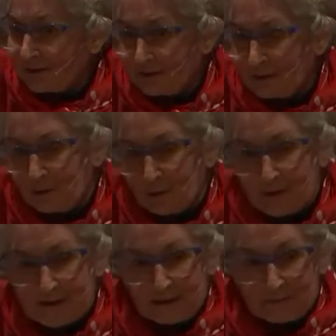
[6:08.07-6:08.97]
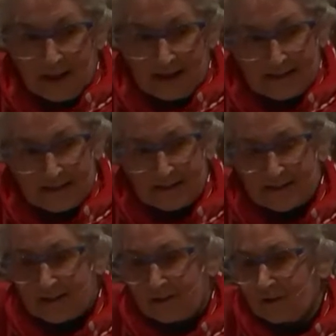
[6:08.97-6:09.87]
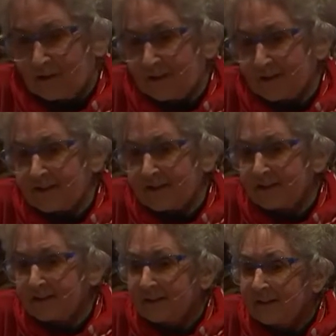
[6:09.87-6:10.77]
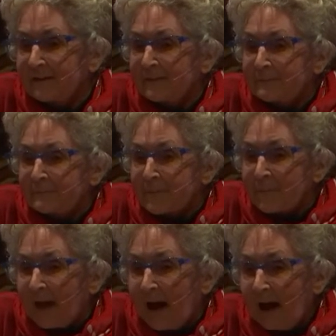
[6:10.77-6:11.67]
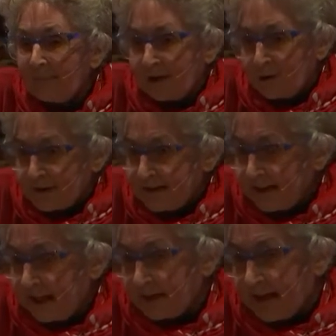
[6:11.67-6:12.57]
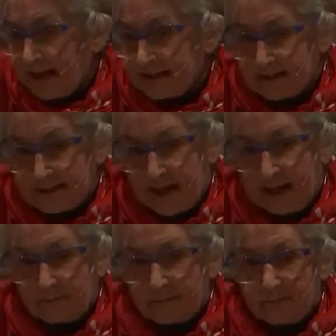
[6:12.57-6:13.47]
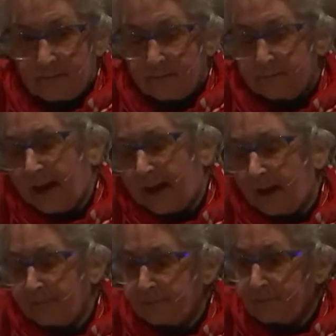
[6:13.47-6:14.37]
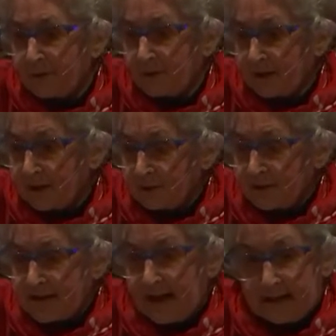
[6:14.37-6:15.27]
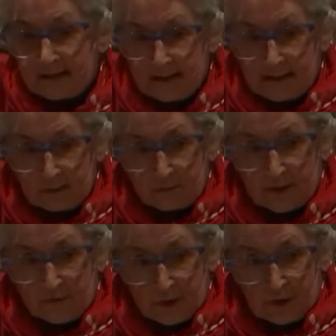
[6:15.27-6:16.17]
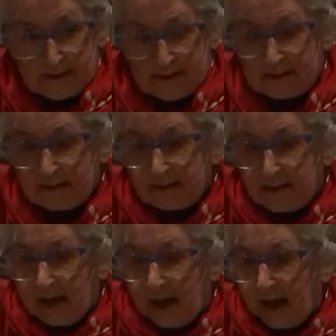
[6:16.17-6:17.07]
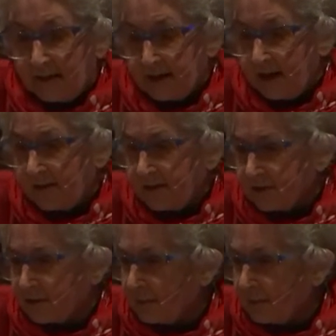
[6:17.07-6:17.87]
lords and masters, the colonists. And of course, then they began to dam back up through the hills. Yan Yean was first, and then I think there